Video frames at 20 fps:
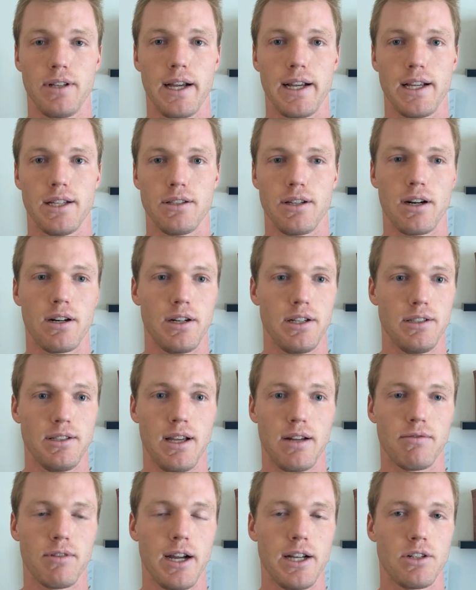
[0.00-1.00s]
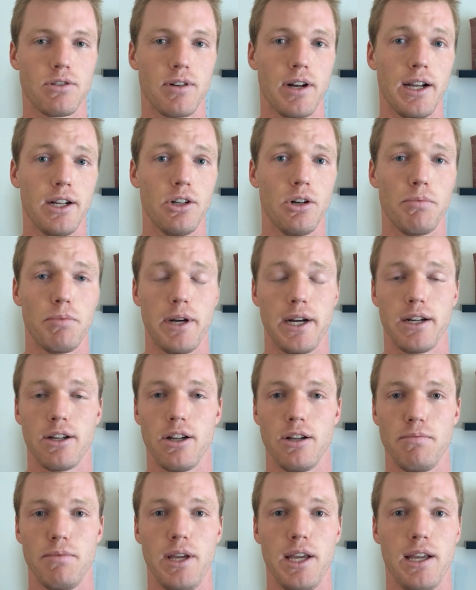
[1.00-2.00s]
I guess I already said right triangle, but it
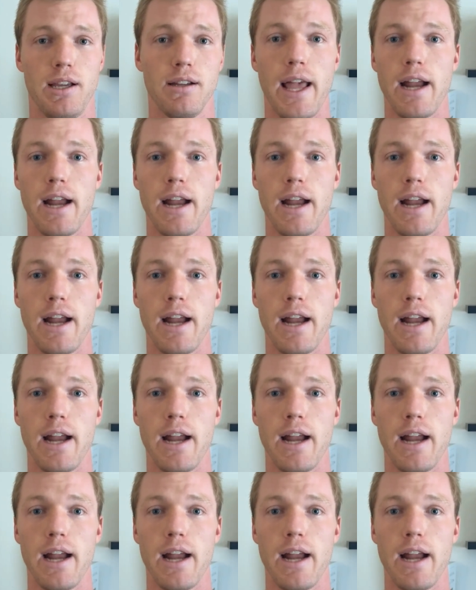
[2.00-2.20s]
could be